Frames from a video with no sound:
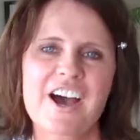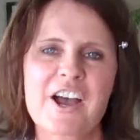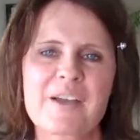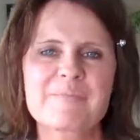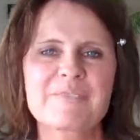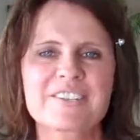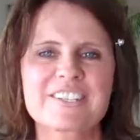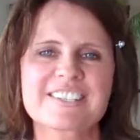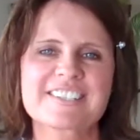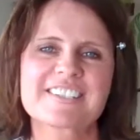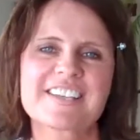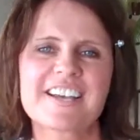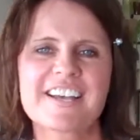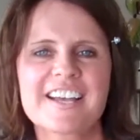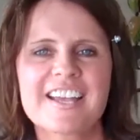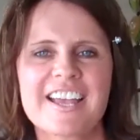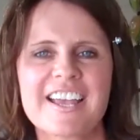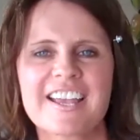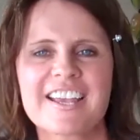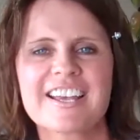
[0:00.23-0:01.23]
I'm
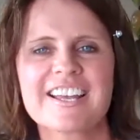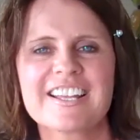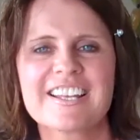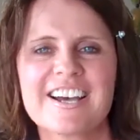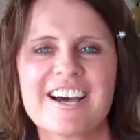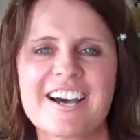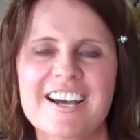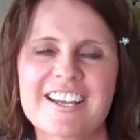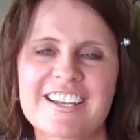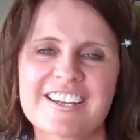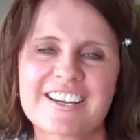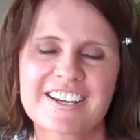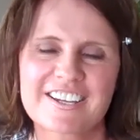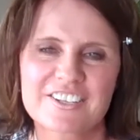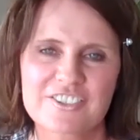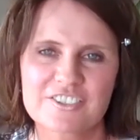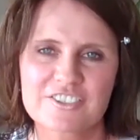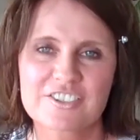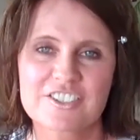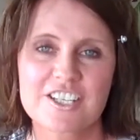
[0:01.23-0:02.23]
Alyssa, and I
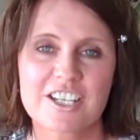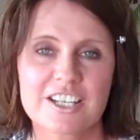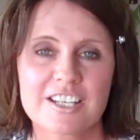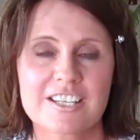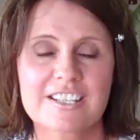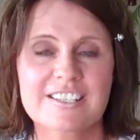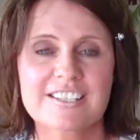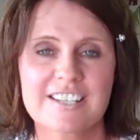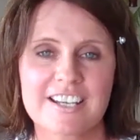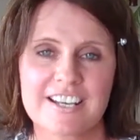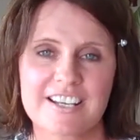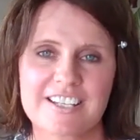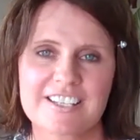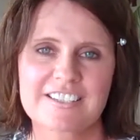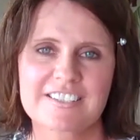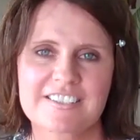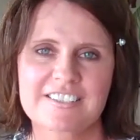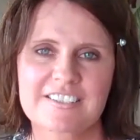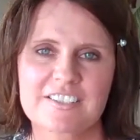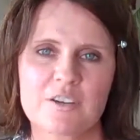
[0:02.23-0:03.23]
hired Jade and
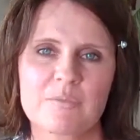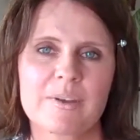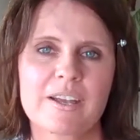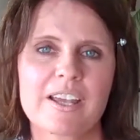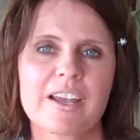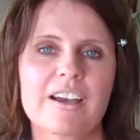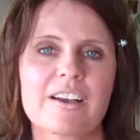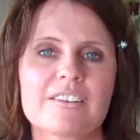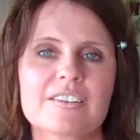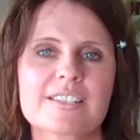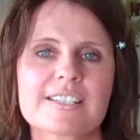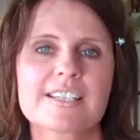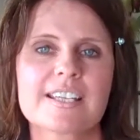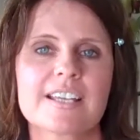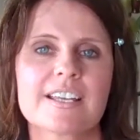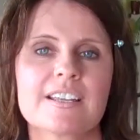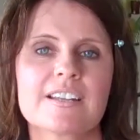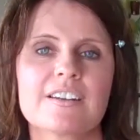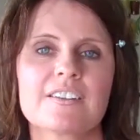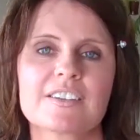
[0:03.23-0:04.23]
Danny to sell my house
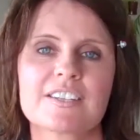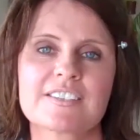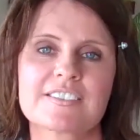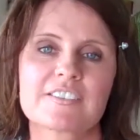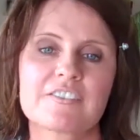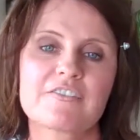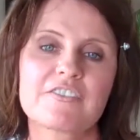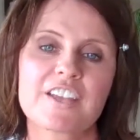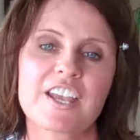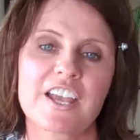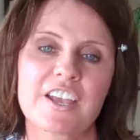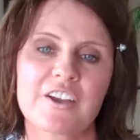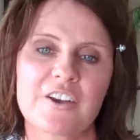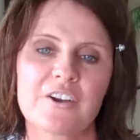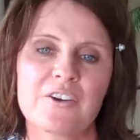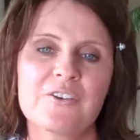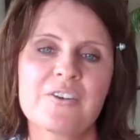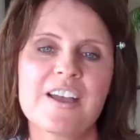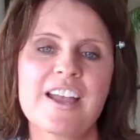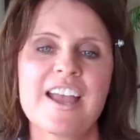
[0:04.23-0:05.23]
in Aliso
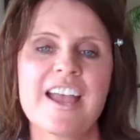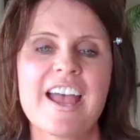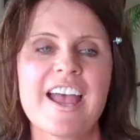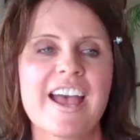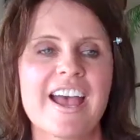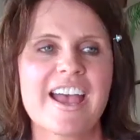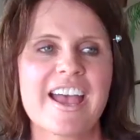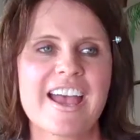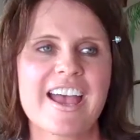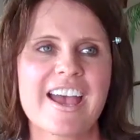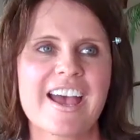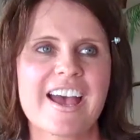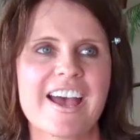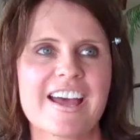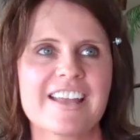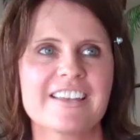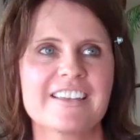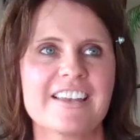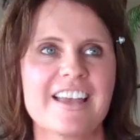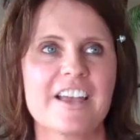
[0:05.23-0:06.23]
Viejo.
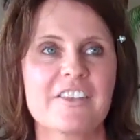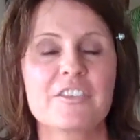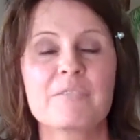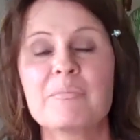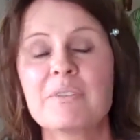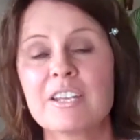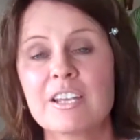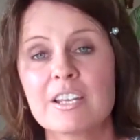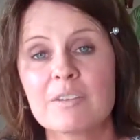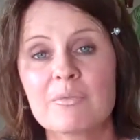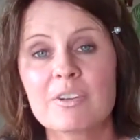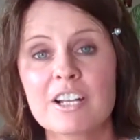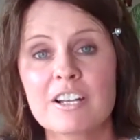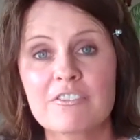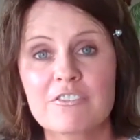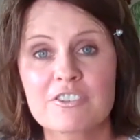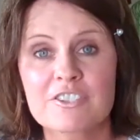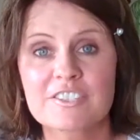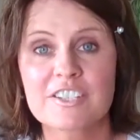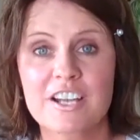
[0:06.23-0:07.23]
And at the beginning, when
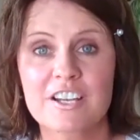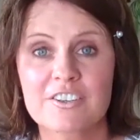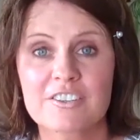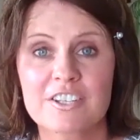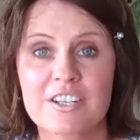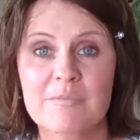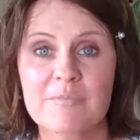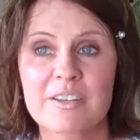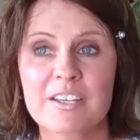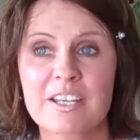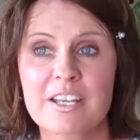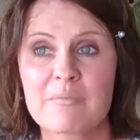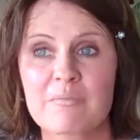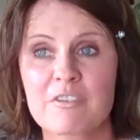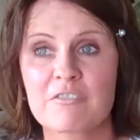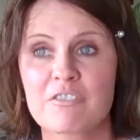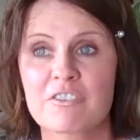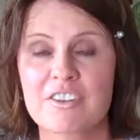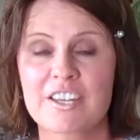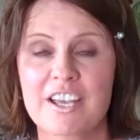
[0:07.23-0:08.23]
I first hired them, they
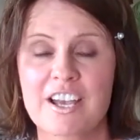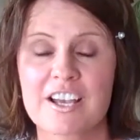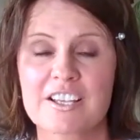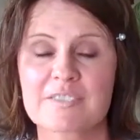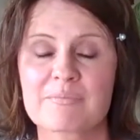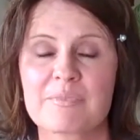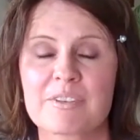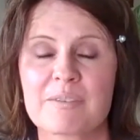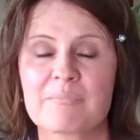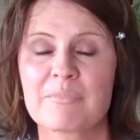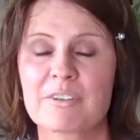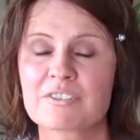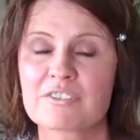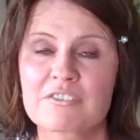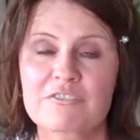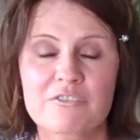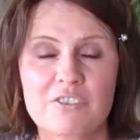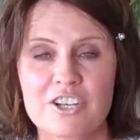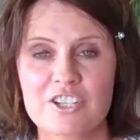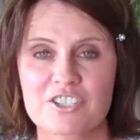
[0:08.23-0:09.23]
came over and they asked me a
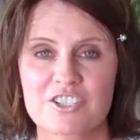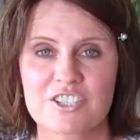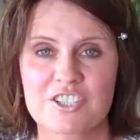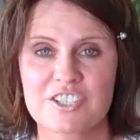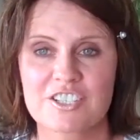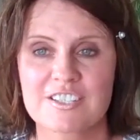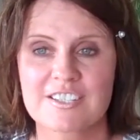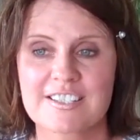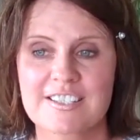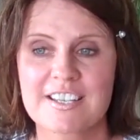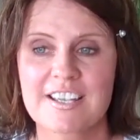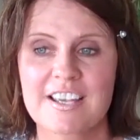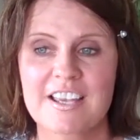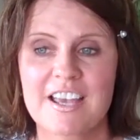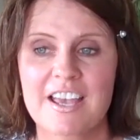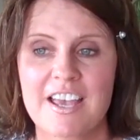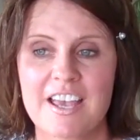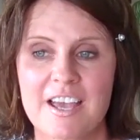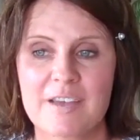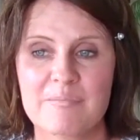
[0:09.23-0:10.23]
bunch of questions
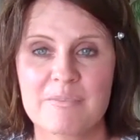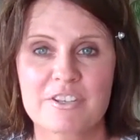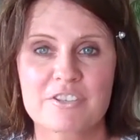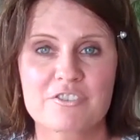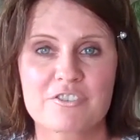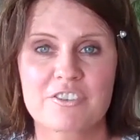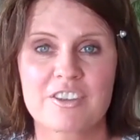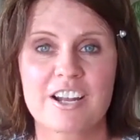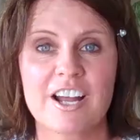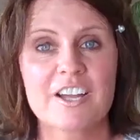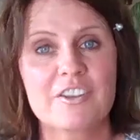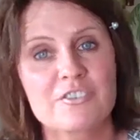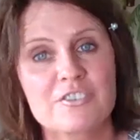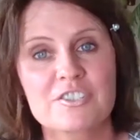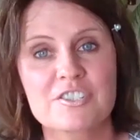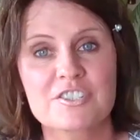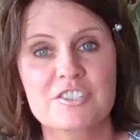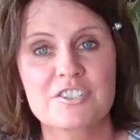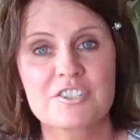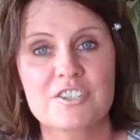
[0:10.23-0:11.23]
and make sure that I
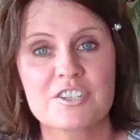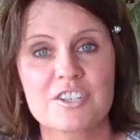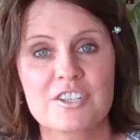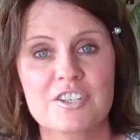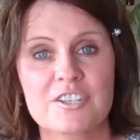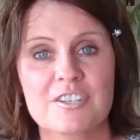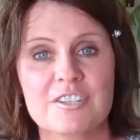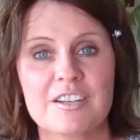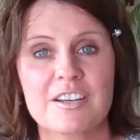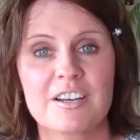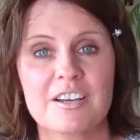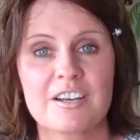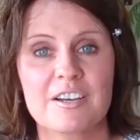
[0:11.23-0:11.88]
understood